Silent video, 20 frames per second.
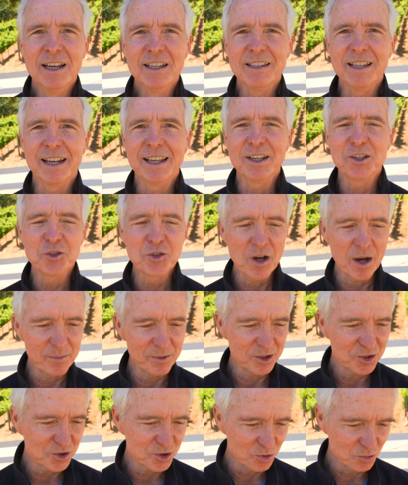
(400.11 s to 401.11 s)
that his job
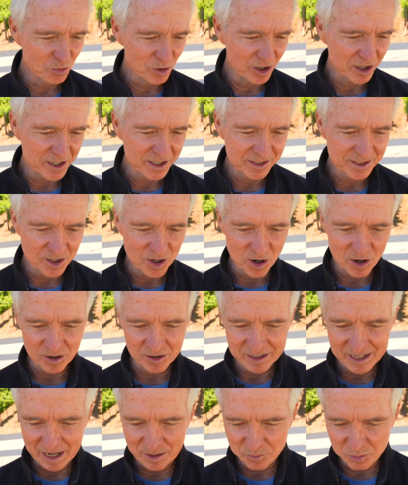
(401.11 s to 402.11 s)
is to work in the
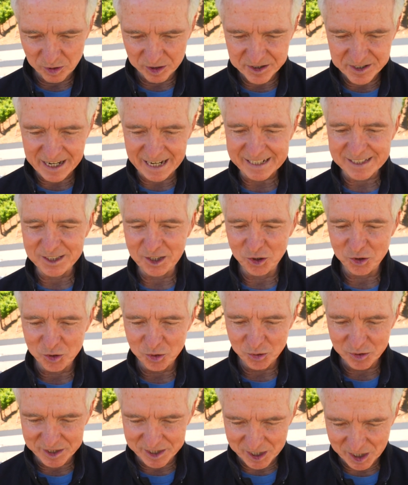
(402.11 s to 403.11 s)
garden and protect it,
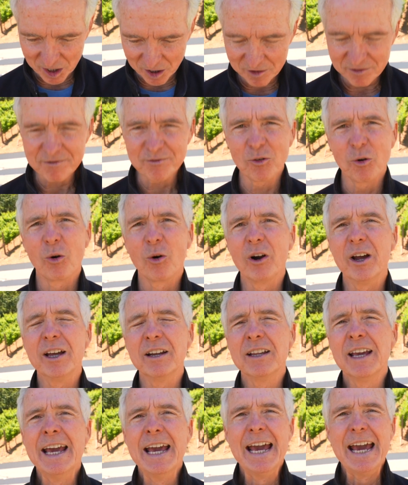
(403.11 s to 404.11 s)
to care for it.